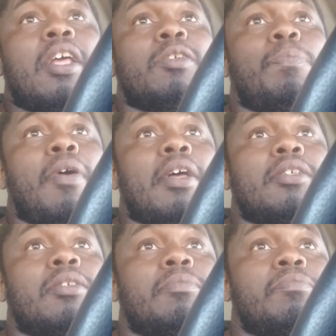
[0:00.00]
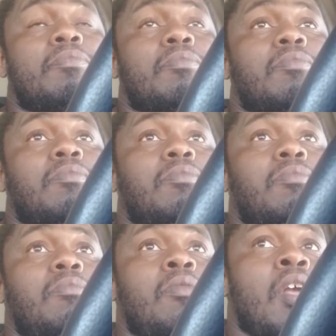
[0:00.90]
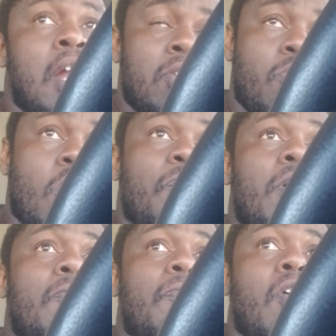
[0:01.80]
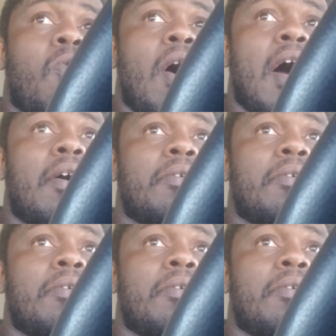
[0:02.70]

Express. And I drove for them for a while.